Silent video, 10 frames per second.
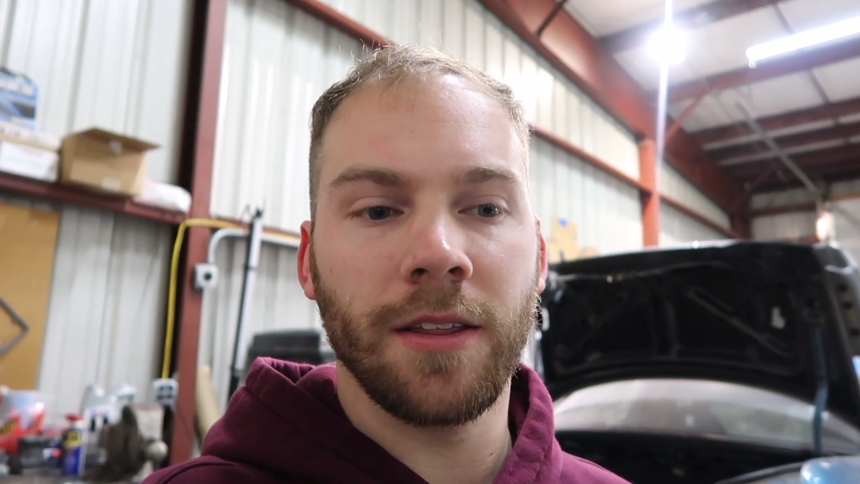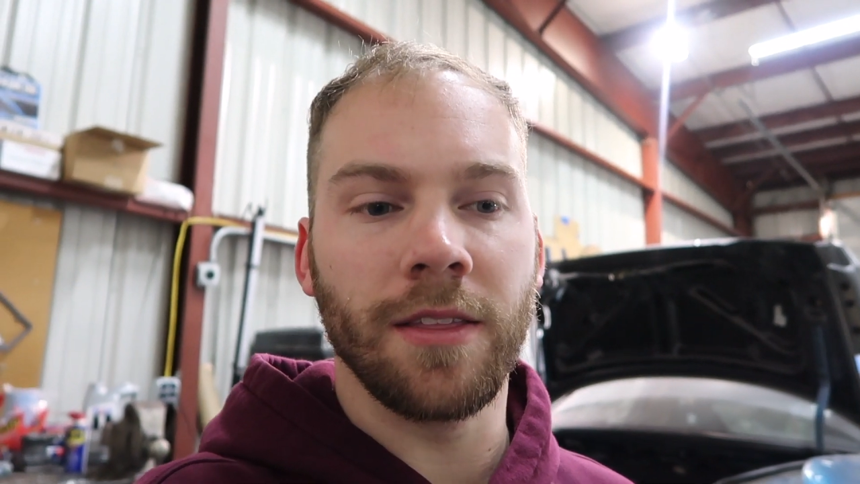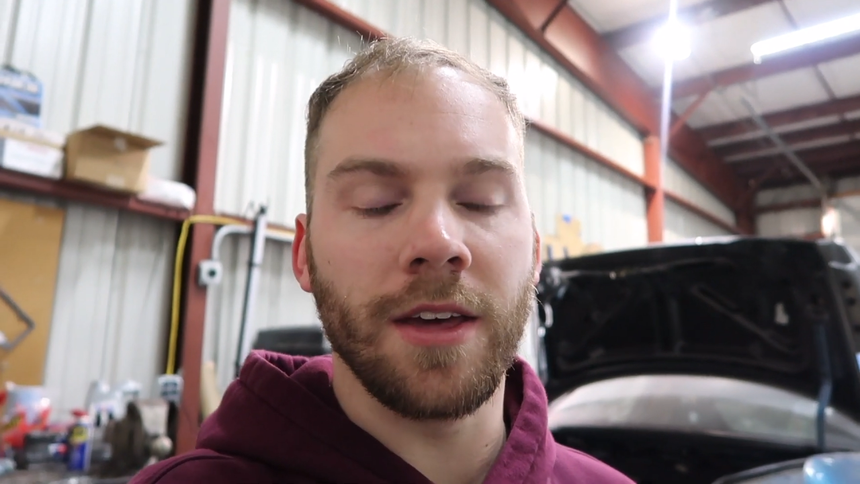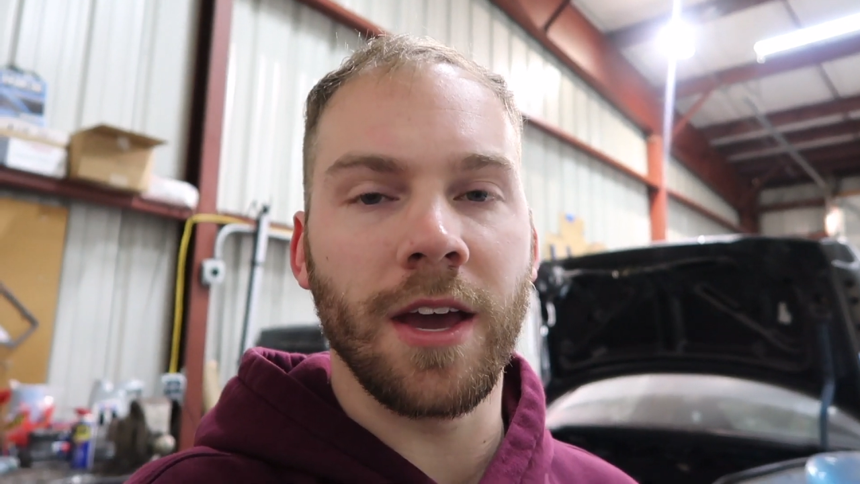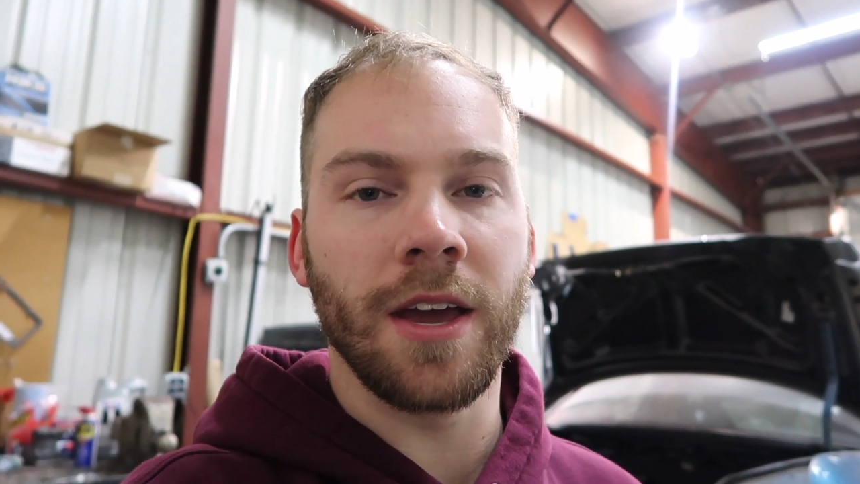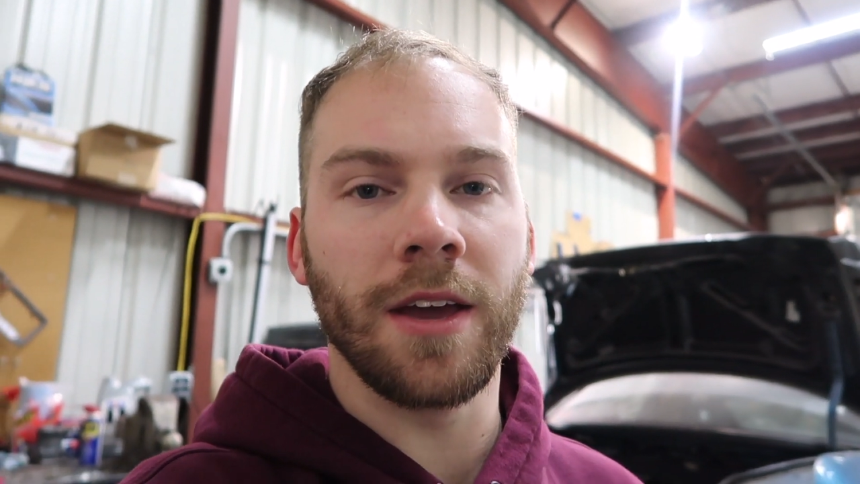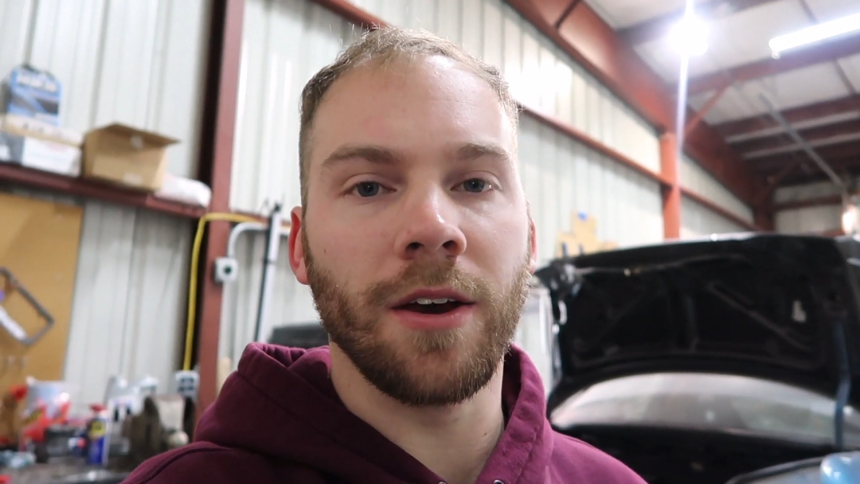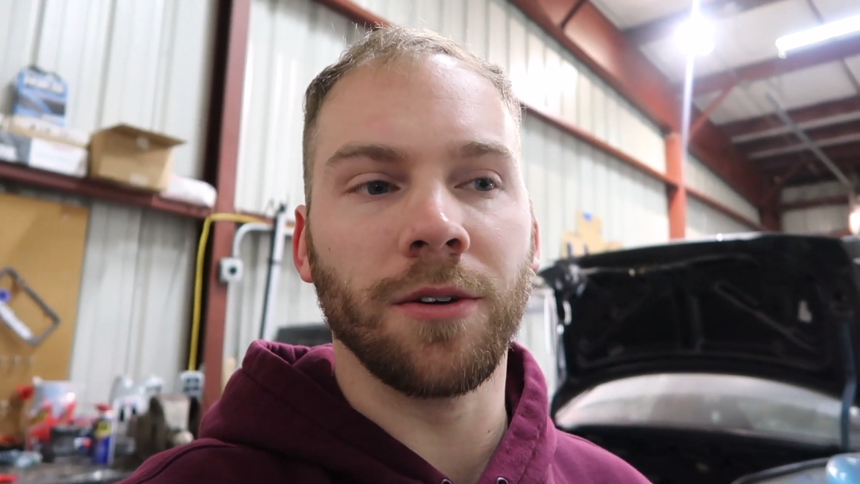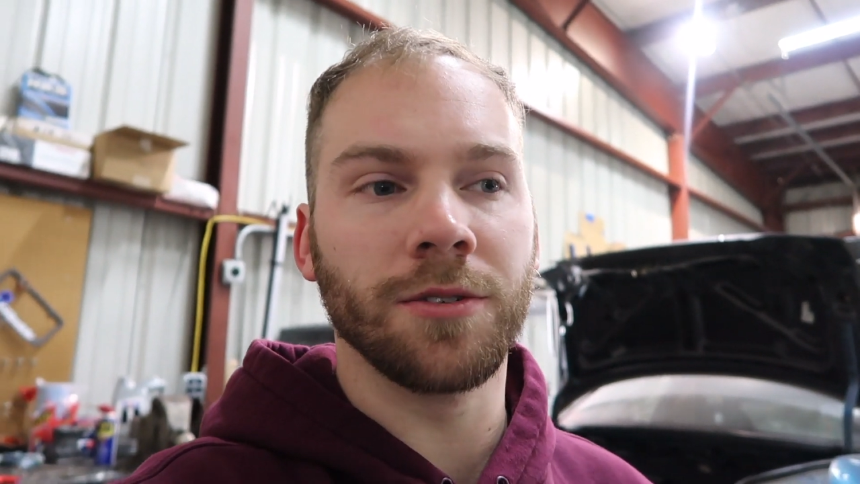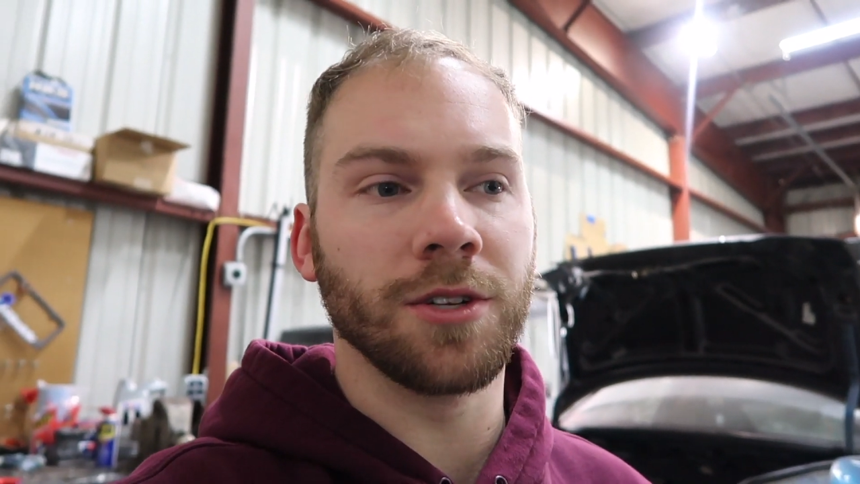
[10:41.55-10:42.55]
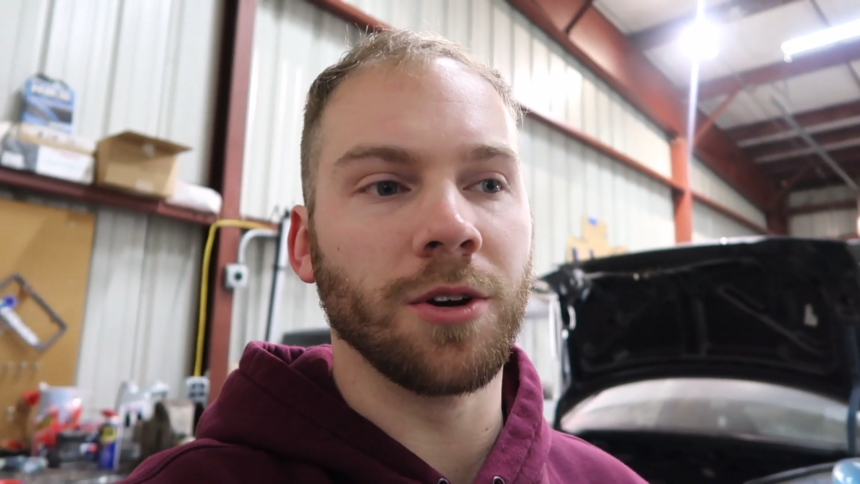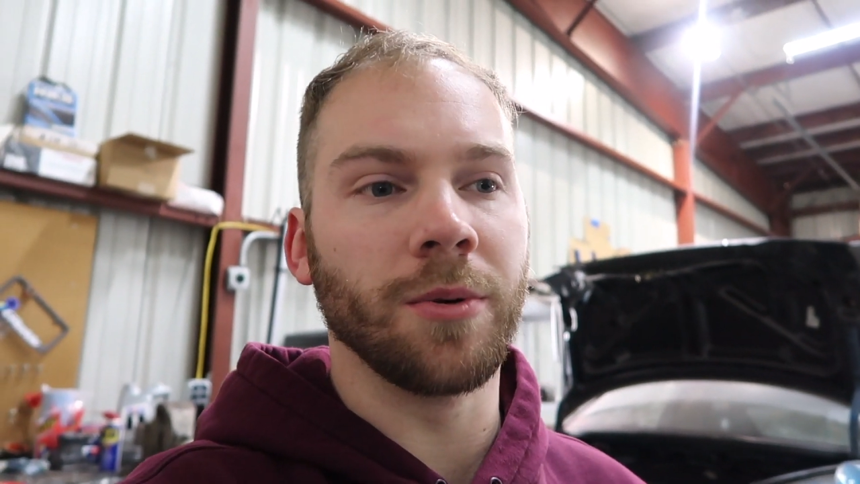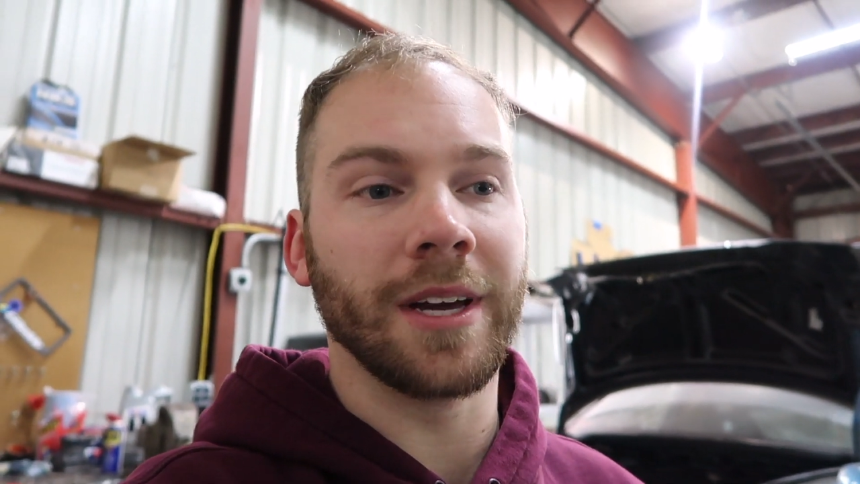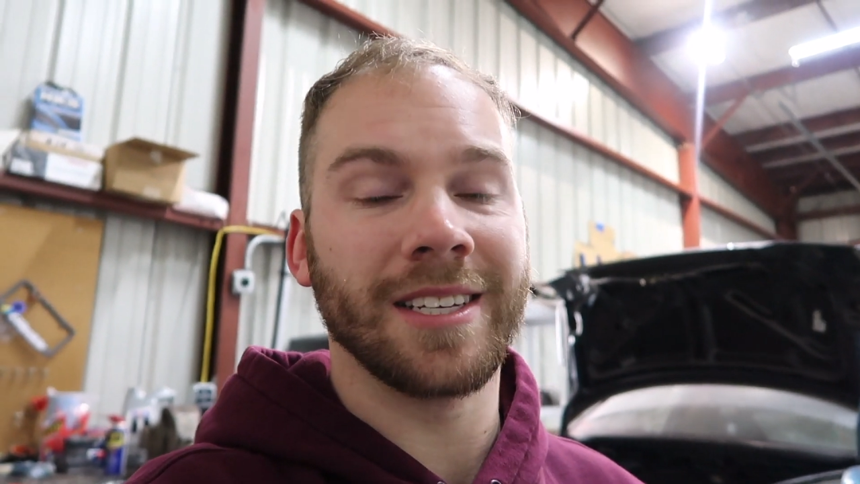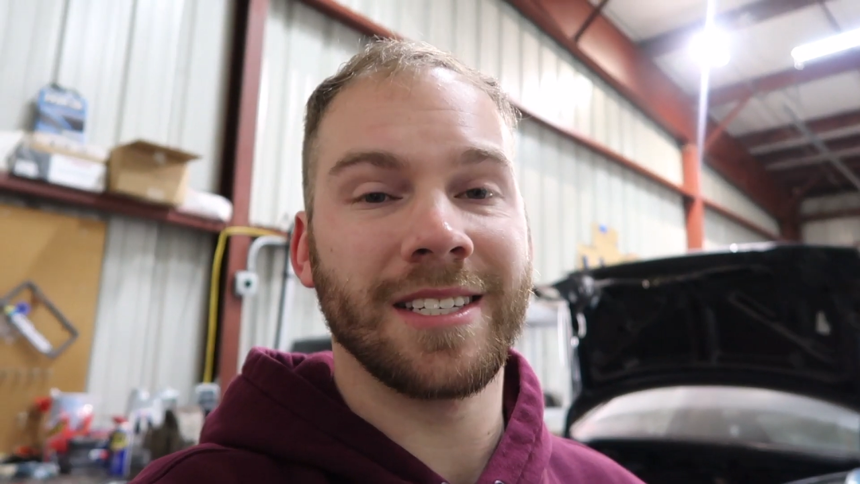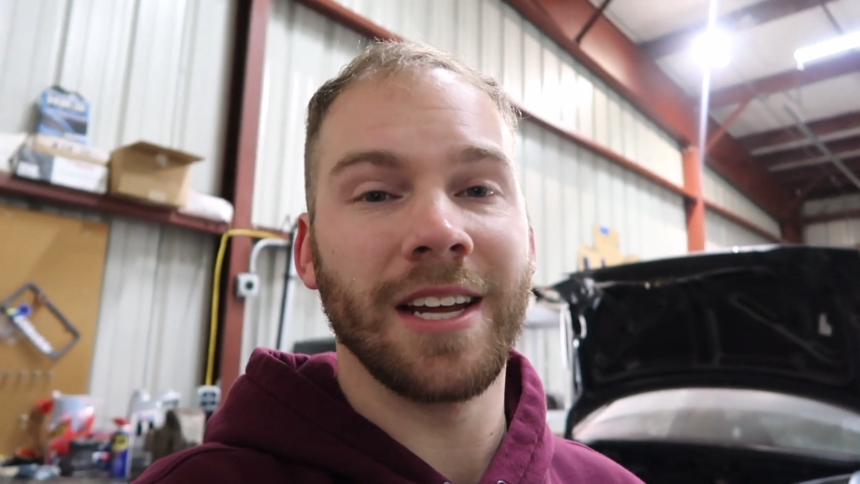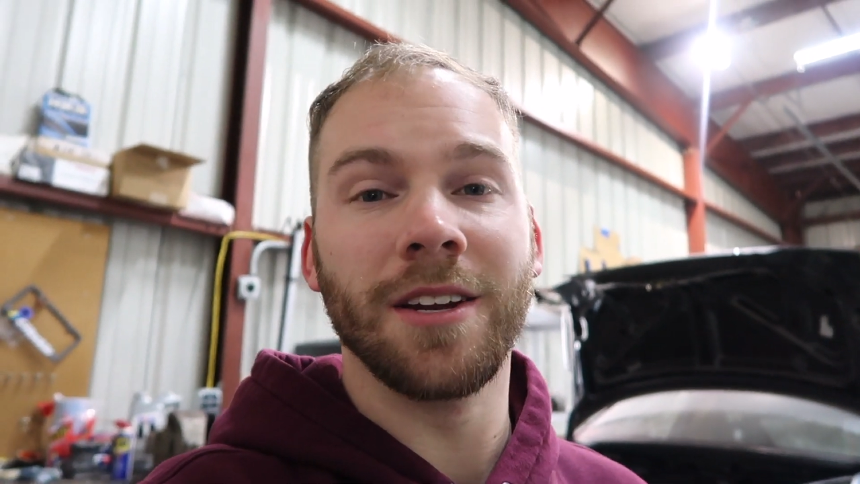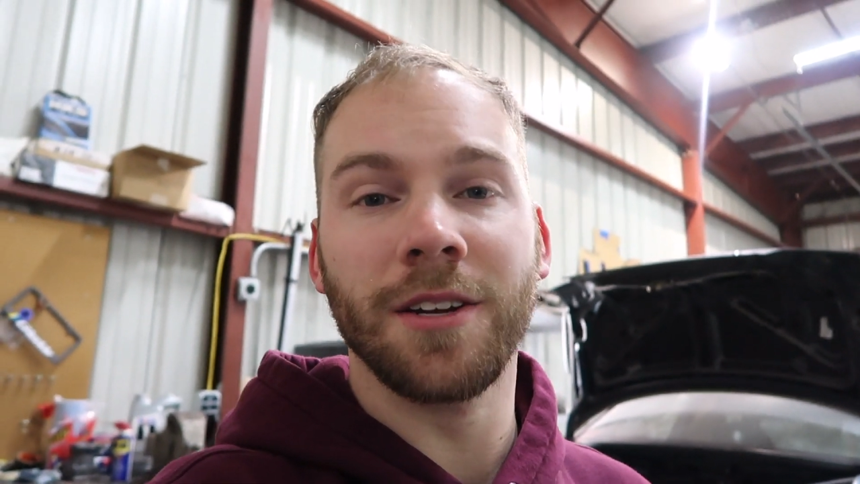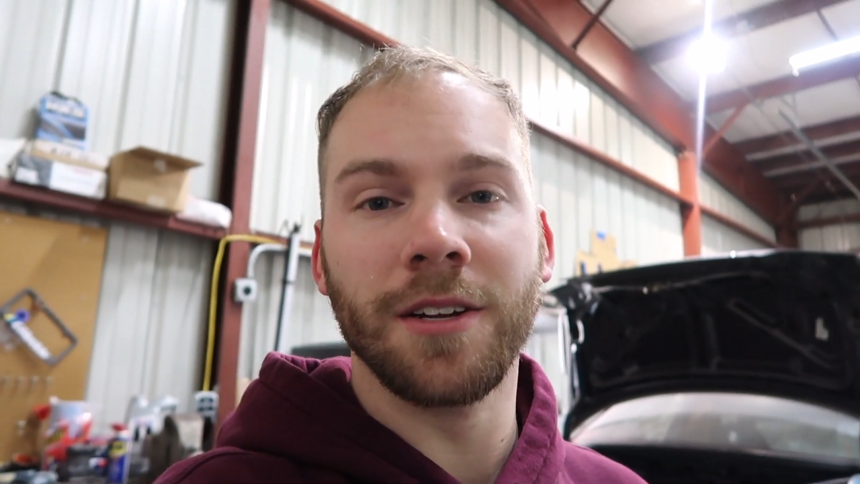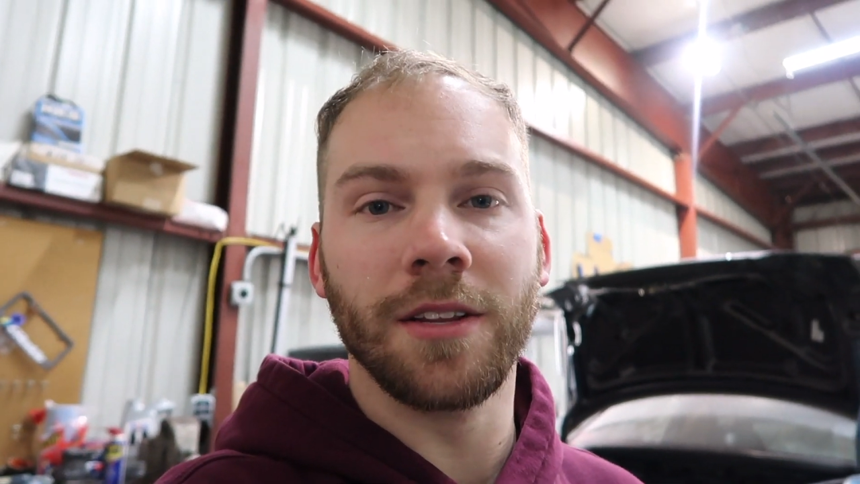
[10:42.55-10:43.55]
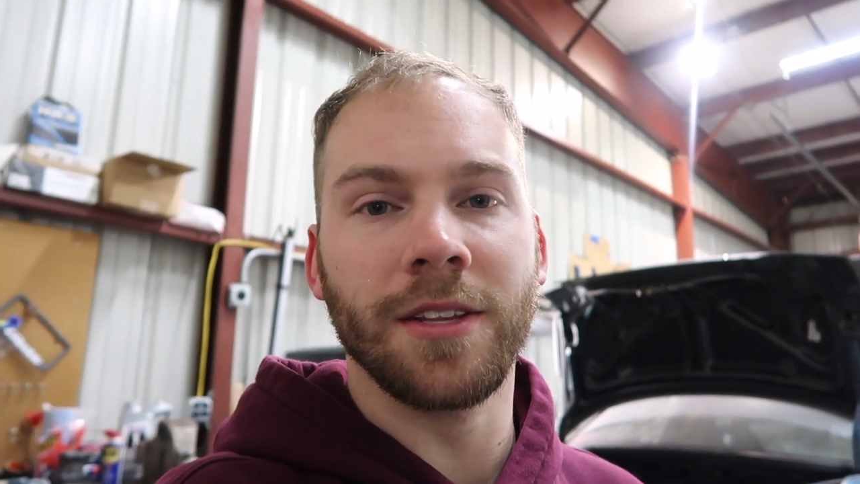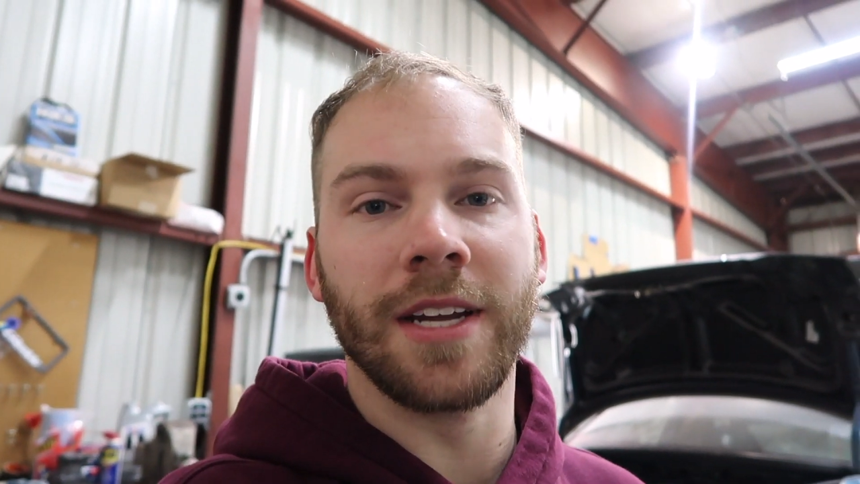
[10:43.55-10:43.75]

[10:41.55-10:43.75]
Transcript: they also extended